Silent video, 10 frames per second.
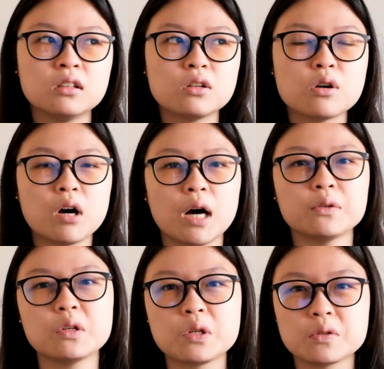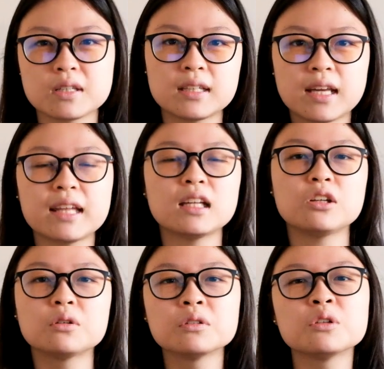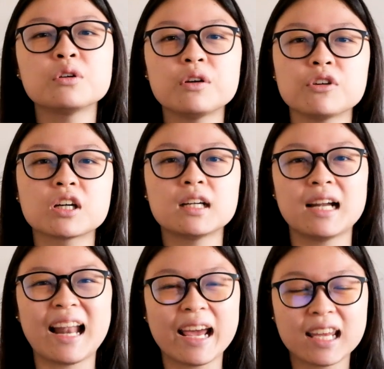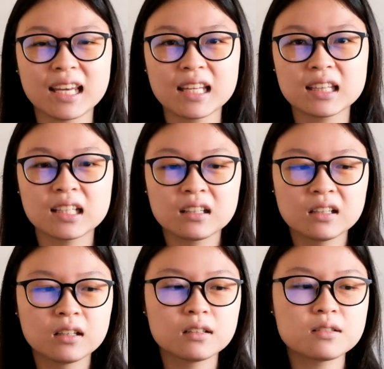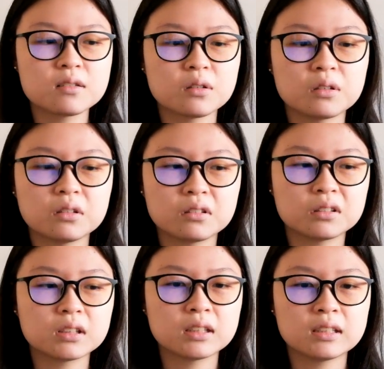know how to use it yet, and you don't know if you're gonna like it. So